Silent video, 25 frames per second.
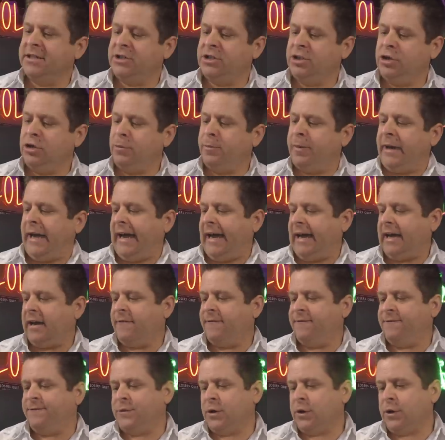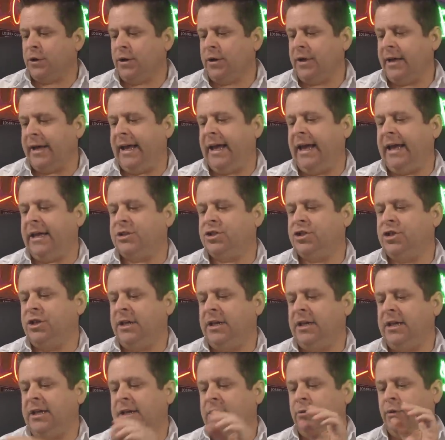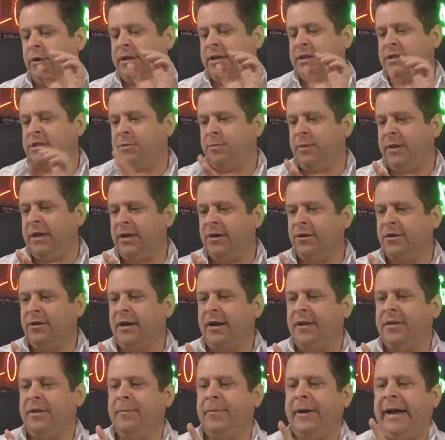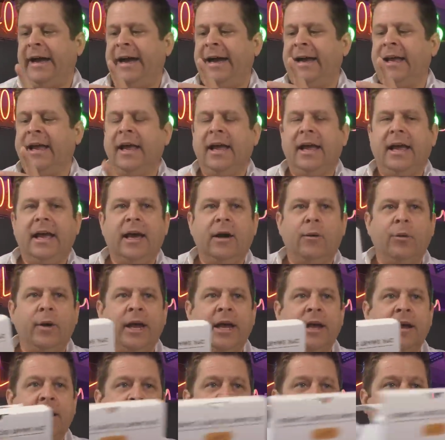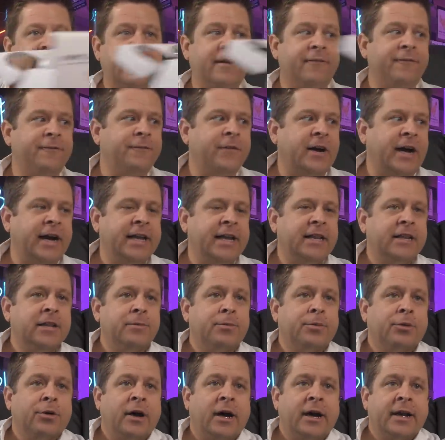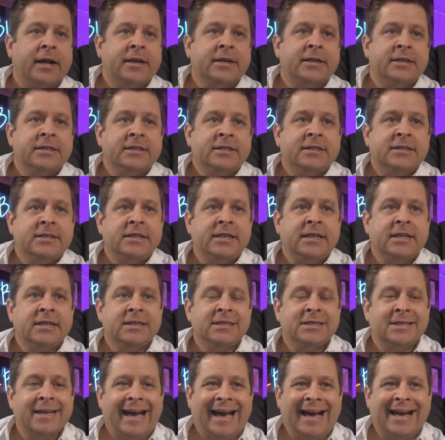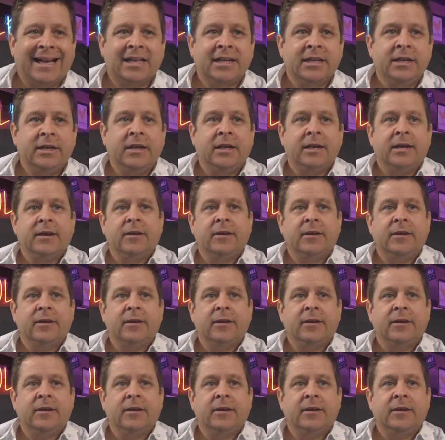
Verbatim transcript: a 2-pack full HD with a speaker on the back, and we can kind of find the product and see exactly